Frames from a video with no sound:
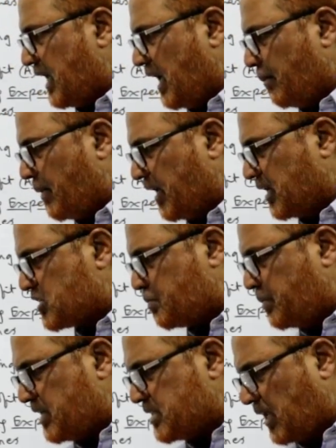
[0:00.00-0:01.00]
A minus
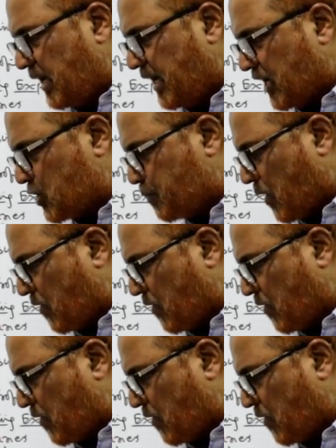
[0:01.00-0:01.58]
B is the net